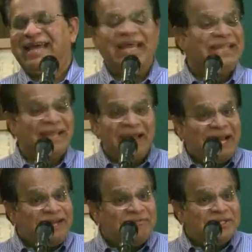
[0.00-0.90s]
And in the
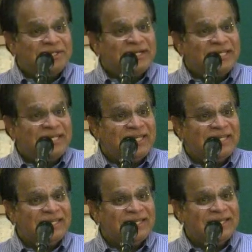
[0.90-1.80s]
light of
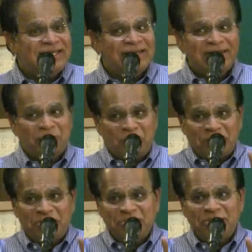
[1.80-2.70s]
eternity,
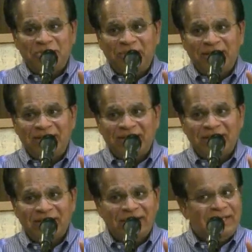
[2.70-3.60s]
what you're
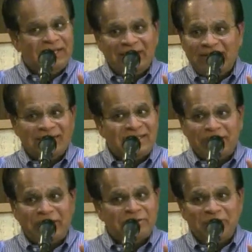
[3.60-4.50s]
doing doesn't
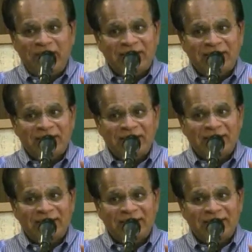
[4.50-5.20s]
amount to anything.